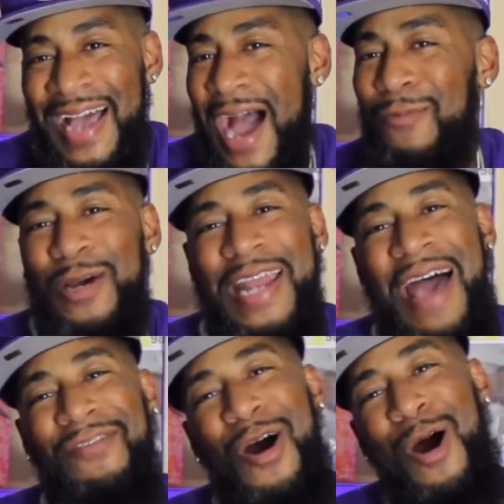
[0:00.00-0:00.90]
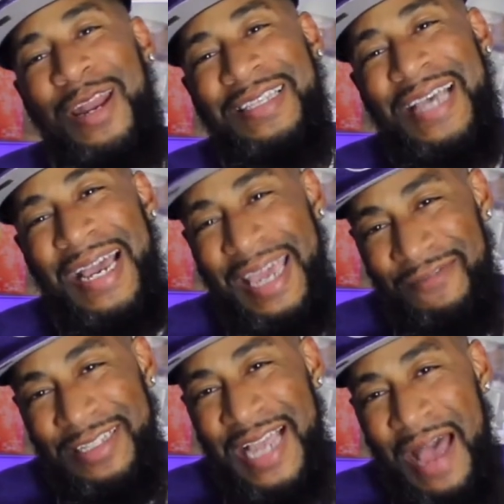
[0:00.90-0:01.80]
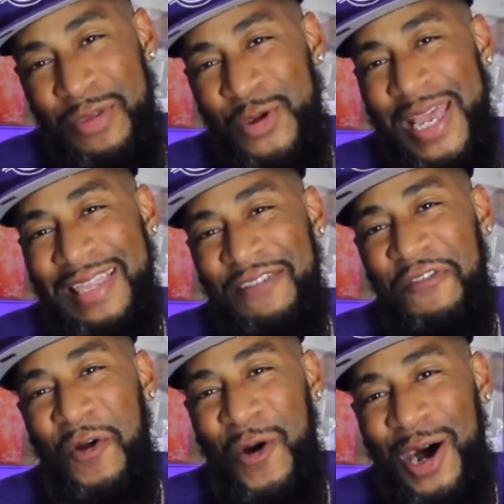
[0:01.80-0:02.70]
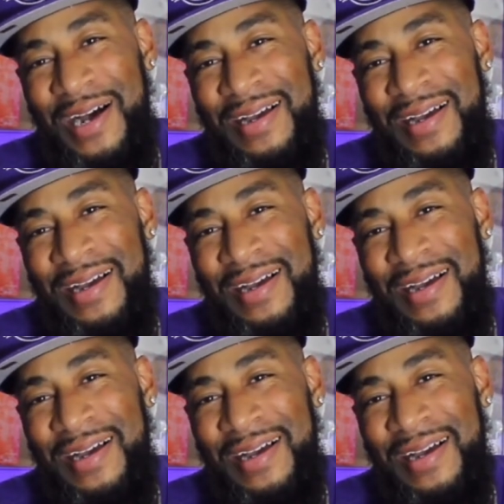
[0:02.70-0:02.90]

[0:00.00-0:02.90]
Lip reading: I wouldn't have a heart attack every time you hit the floor.